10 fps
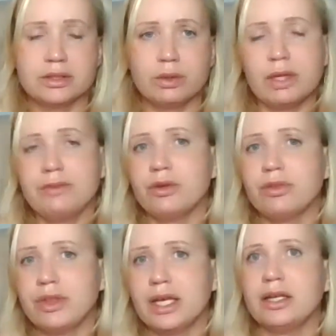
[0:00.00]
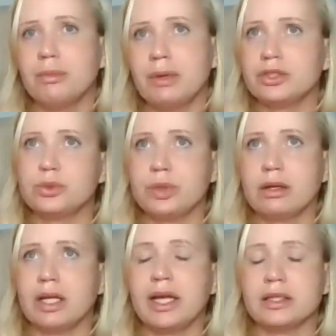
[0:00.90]
So if you think about your
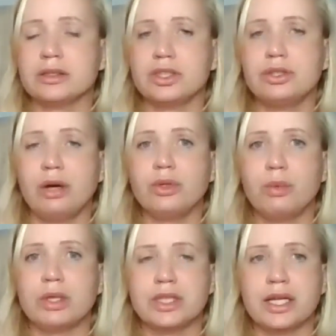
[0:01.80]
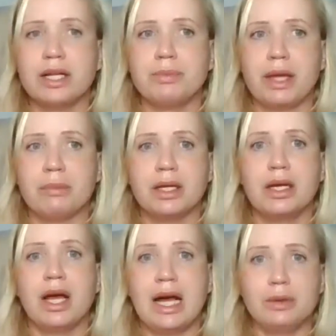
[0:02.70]
dream client, you know you want to help them.
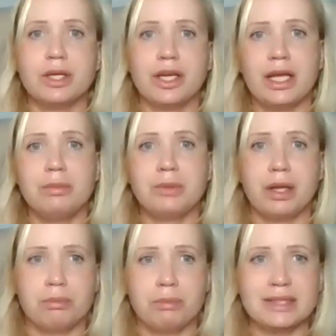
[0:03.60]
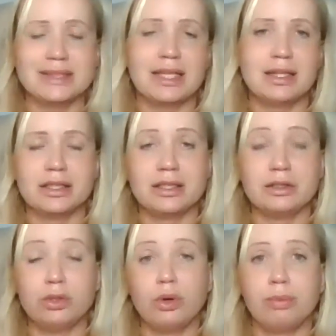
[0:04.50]
How can you help them? By
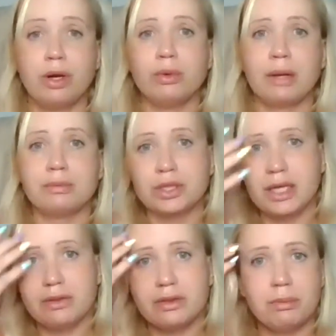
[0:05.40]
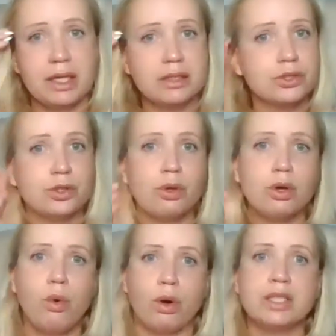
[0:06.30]
selling your program to get them into your
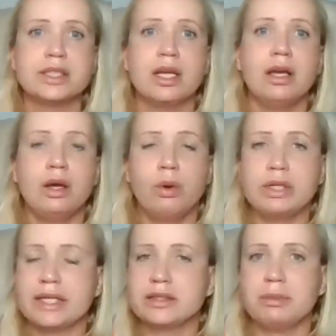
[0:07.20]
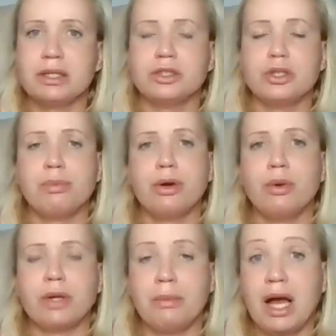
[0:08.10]
course or get them into your
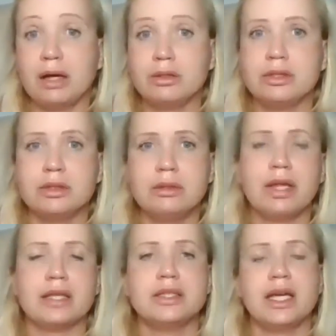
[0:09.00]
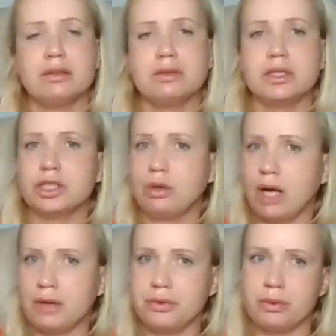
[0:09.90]
program. How do you do that? Yeah, you need to
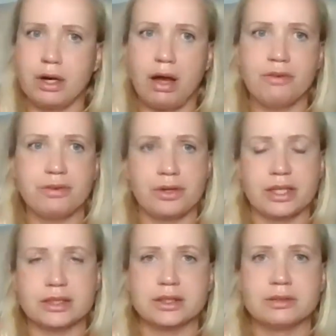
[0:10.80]
go out there and offer it.